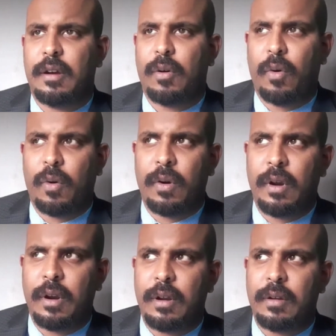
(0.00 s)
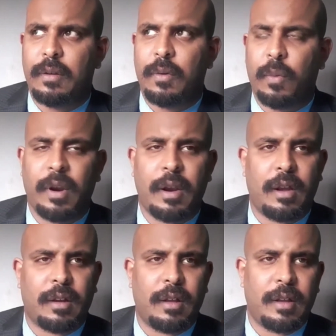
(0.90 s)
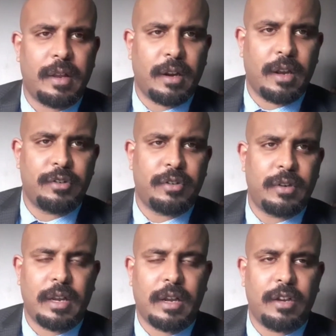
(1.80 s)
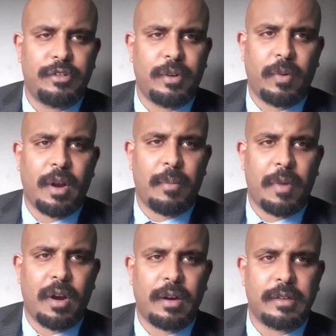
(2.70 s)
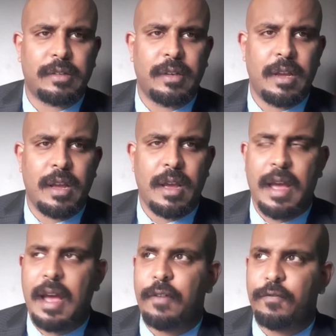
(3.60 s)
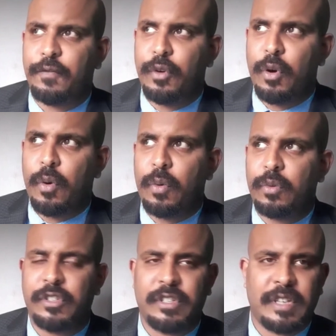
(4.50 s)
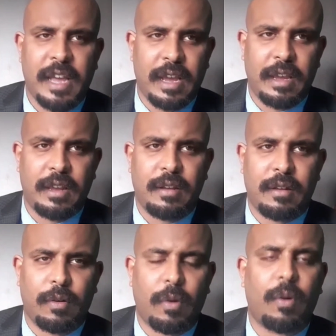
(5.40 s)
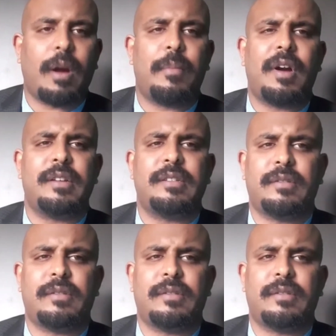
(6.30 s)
or where in a country where Amharas have no say, or a